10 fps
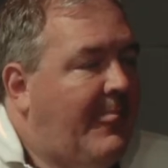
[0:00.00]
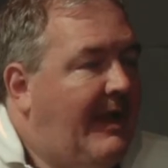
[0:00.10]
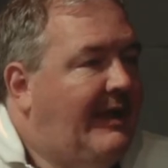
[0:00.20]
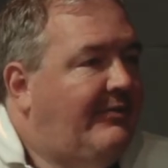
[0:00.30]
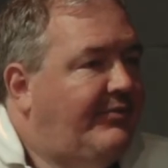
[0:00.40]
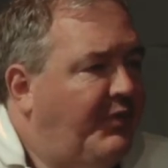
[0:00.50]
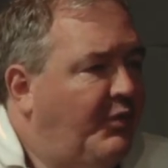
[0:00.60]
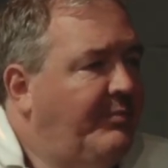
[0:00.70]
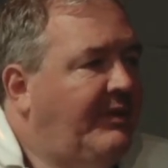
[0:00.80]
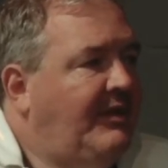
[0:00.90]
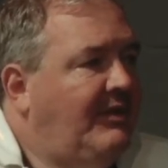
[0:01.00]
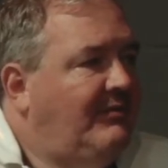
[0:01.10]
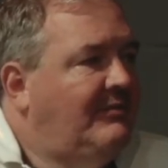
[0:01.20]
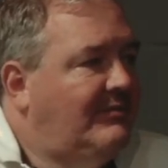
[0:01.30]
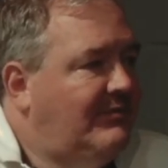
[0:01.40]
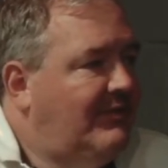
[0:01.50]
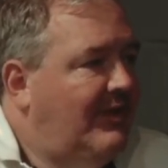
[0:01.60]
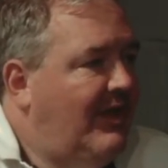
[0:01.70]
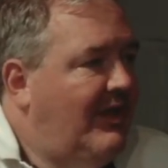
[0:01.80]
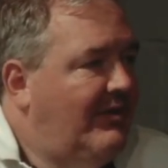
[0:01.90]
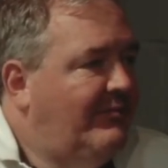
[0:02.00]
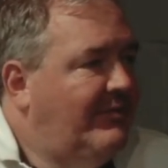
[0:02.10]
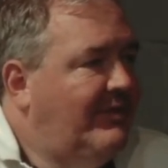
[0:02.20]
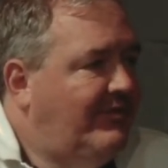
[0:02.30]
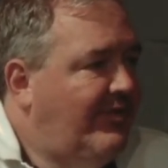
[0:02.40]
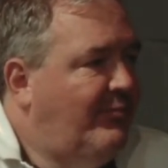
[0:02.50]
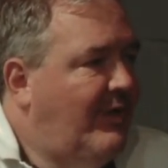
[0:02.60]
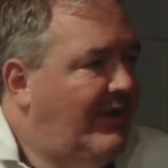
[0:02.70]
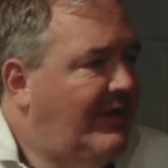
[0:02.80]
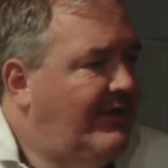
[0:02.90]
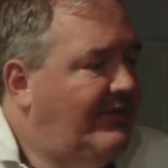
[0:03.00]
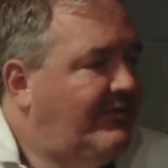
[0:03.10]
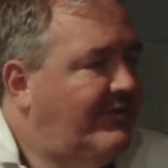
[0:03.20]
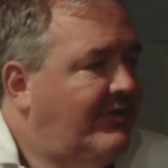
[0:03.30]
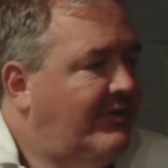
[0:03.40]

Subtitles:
it is forming you in some way. It is